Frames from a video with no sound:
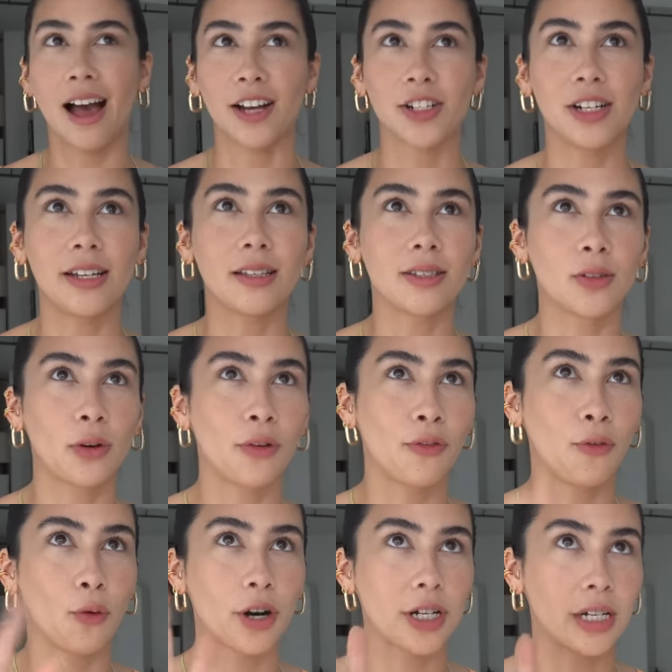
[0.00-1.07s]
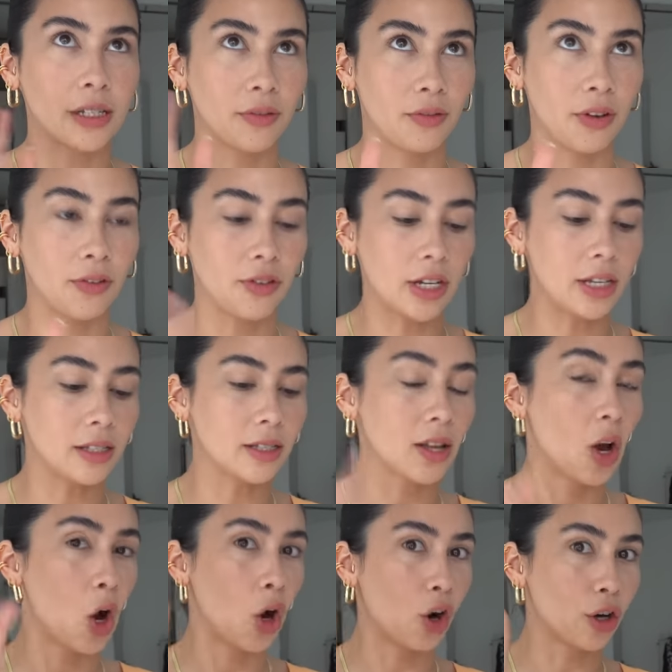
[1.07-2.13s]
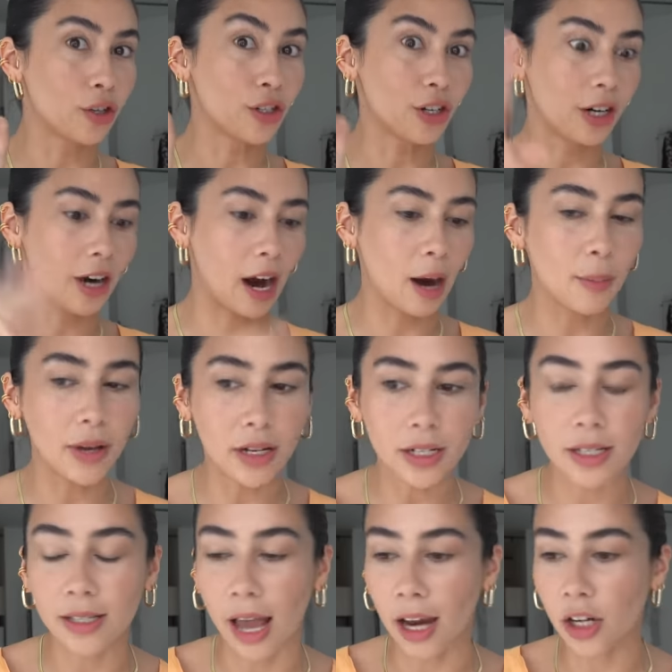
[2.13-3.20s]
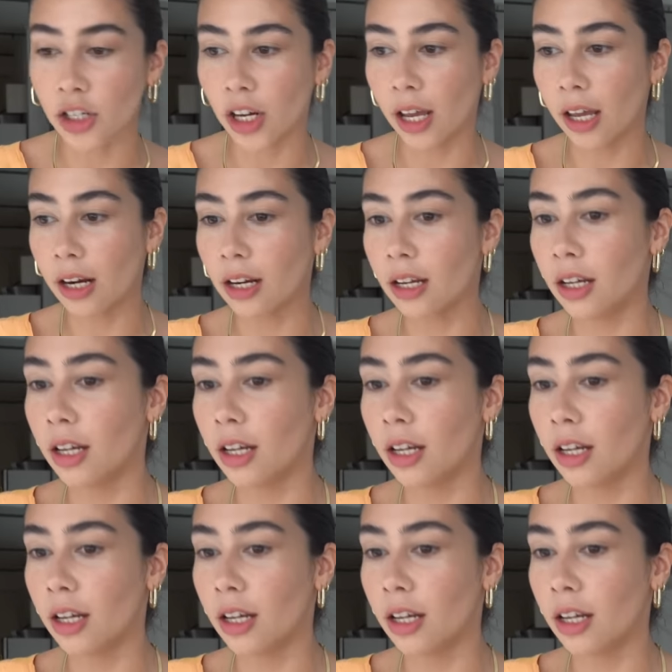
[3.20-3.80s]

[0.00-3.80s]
Actually, the sort of forties and fifties undergarment section